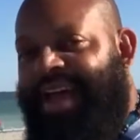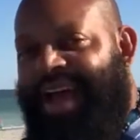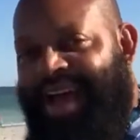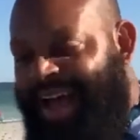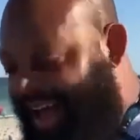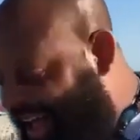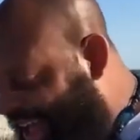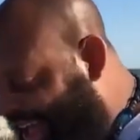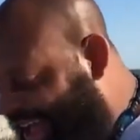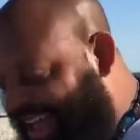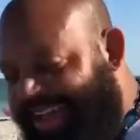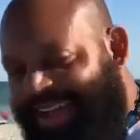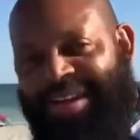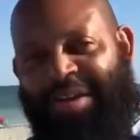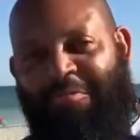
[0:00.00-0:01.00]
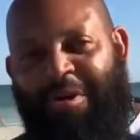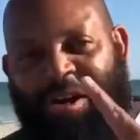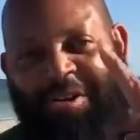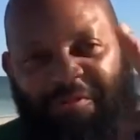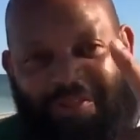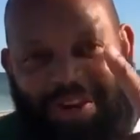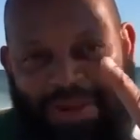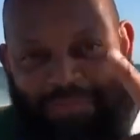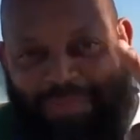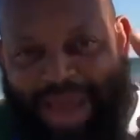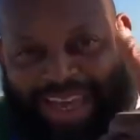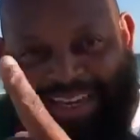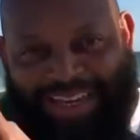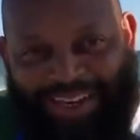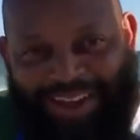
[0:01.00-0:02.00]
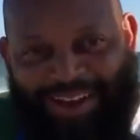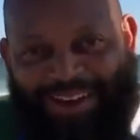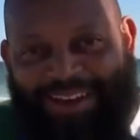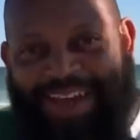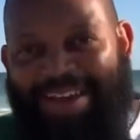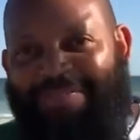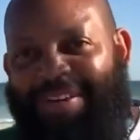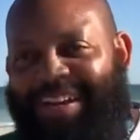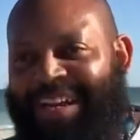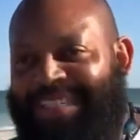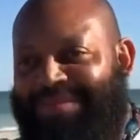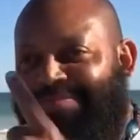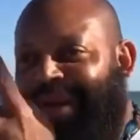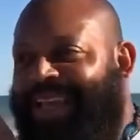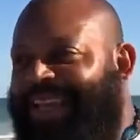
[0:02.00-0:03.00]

Ha ha! One free bear claw every lunch